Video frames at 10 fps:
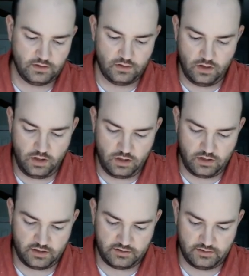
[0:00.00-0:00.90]

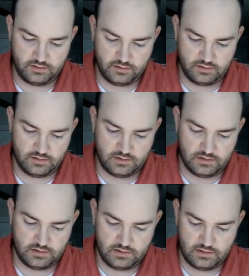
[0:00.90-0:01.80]
on
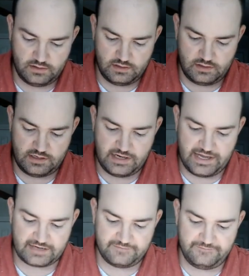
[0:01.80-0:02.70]

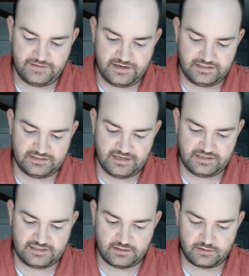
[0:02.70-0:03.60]
negative infinity
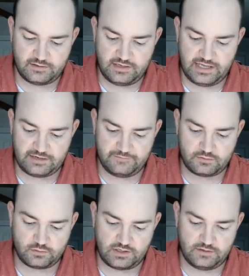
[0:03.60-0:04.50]
to negative
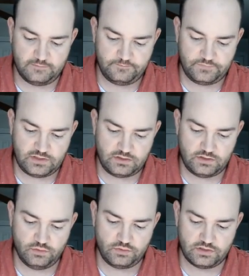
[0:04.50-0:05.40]
3,
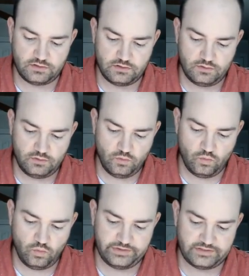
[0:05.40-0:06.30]
union
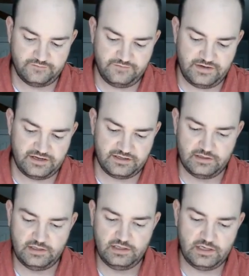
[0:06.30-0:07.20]
1 to infinity.
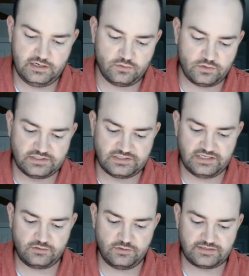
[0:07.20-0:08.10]
In other words, it's
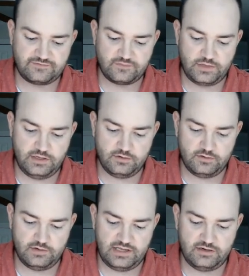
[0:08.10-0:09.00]
increasing from
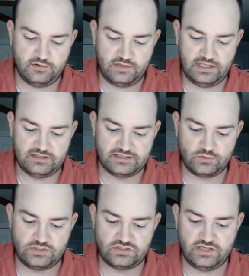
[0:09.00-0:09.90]
here and in this
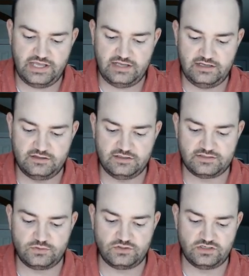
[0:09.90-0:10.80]
region and in
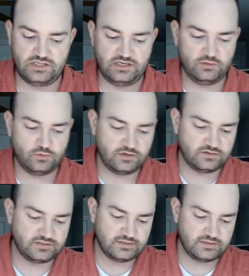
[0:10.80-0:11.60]
this region. In other words,